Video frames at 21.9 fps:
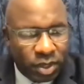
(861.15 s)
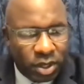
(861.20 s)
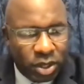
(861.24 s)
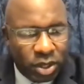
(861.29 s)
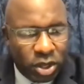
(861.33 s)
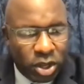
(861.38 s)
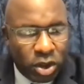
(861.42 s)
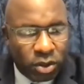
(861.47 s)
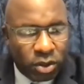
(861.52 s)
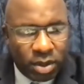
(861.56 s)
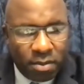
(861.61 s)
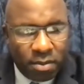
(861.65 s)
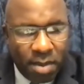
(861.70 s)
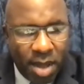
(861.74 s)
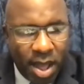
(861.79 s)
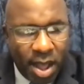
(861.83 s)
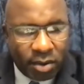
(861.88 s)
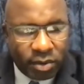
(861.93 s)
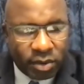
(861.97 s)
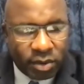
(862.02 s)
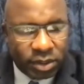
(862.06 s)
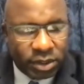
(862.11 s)

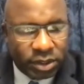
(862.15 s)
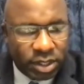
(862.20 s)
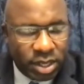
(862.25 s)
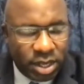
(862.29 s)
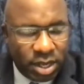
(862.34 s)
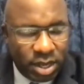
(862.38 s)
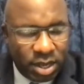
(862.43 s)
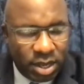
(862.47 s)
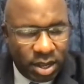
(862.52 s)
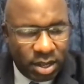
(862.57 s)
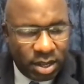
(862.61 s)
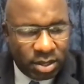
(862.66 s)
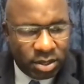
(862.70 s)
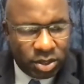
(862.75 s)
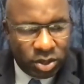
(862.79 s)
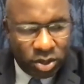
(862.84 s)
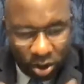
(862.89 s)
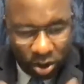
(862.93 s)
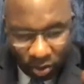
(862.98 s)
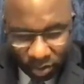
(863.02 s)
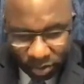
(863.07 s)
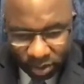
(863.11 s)
democracy is,
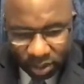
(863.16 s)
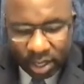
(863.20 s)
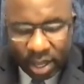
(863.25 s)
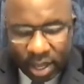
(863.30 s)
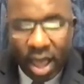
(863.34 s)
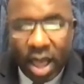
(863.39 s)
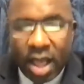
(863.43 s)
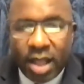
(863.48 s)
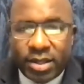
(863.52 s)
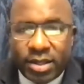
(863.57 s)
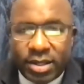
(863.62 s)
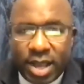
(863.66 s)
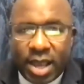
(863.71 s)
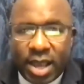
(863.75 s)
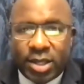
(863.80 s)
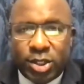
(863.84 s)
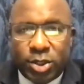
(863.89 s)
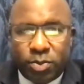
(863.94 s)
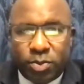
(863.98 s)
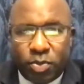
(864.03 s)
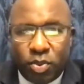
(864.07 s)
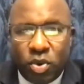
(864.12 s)
it's a
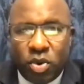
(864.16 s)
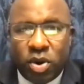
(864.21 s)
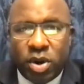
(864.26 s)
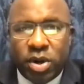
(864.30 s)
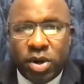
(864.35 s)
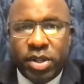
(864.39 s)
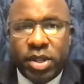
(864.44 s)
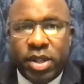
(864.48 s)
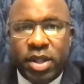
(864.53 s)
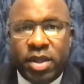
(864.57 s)
contact sport.